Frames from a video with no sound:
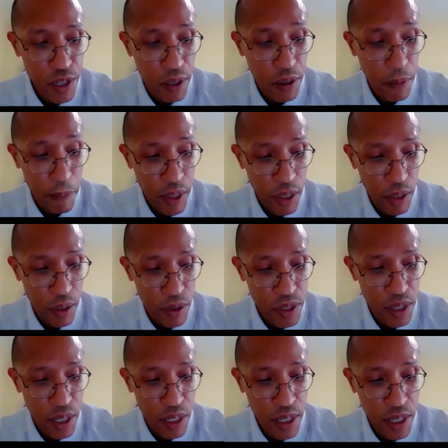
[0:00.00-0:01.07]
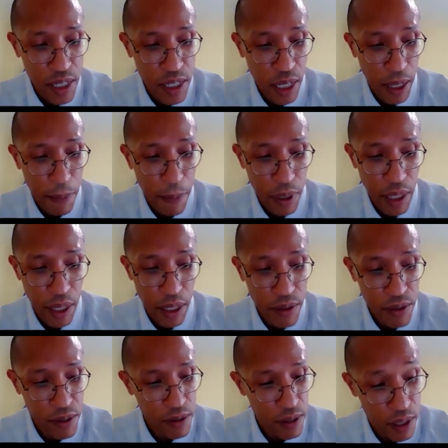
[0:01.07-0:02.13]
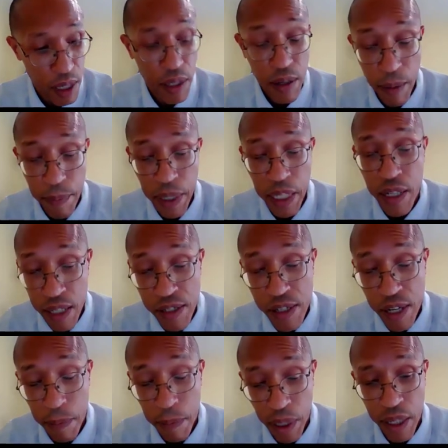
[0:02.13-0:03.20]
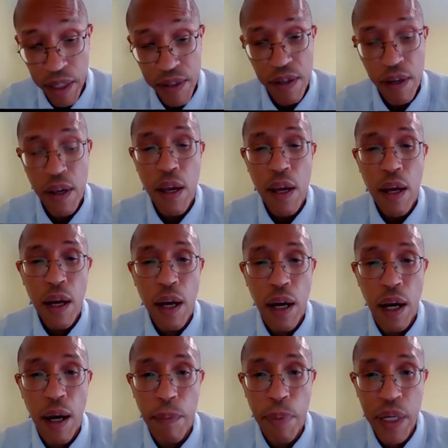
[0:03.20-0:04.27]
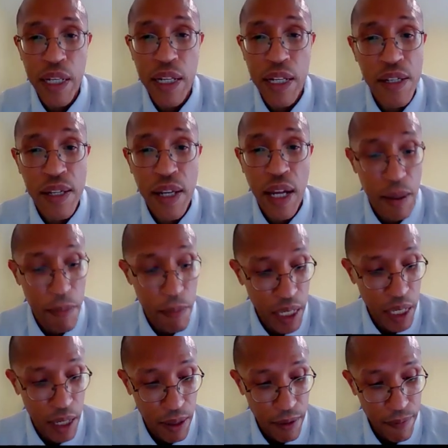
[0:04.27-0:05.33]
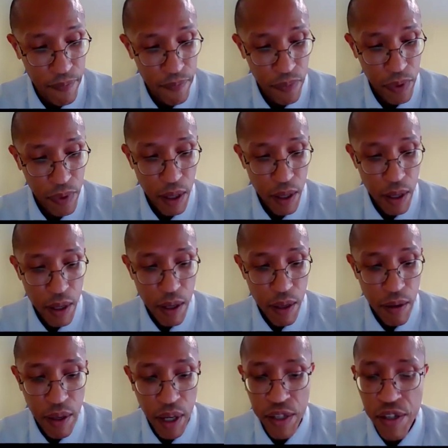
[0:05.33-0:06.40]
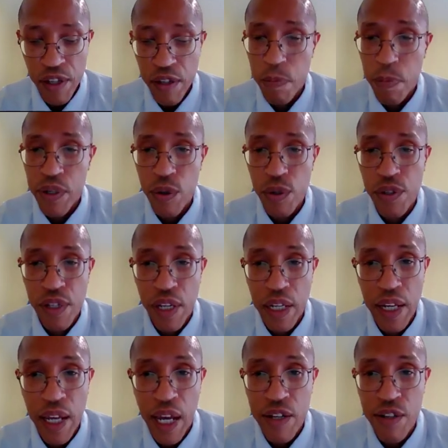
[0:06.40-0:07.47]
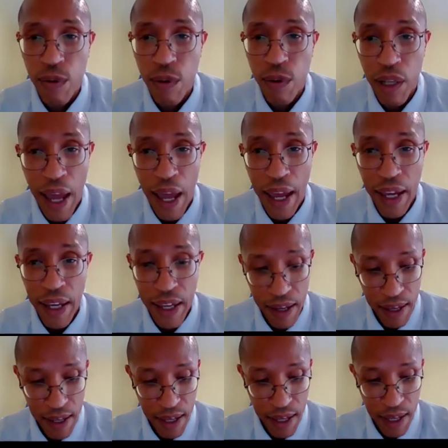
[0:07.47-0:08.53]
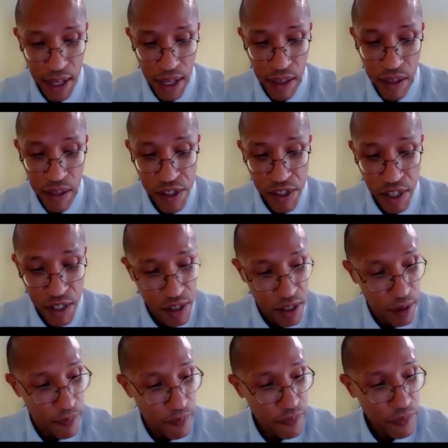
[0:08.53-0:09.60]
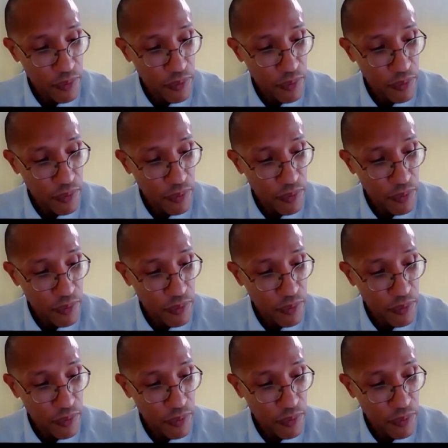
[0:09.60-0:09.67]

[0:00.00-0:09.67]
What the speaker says: two computers does take place, but it is not immediate. Thus, it produces a natural lag in the system.